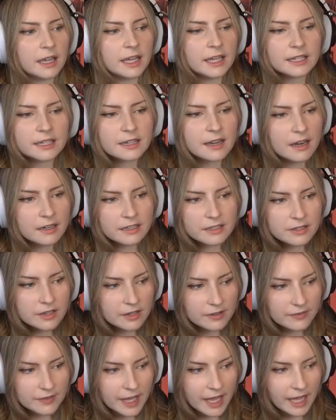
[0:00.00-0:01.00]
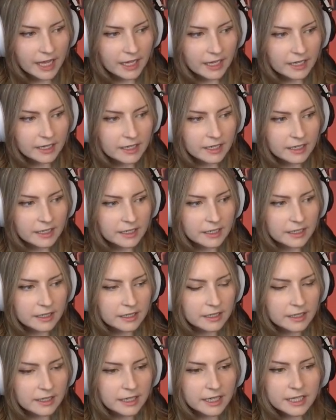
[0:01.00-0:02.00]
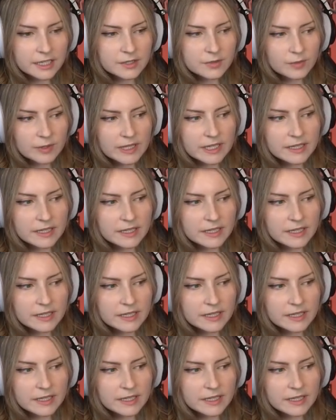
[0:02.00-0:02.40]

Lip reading: did not deserve that. He is really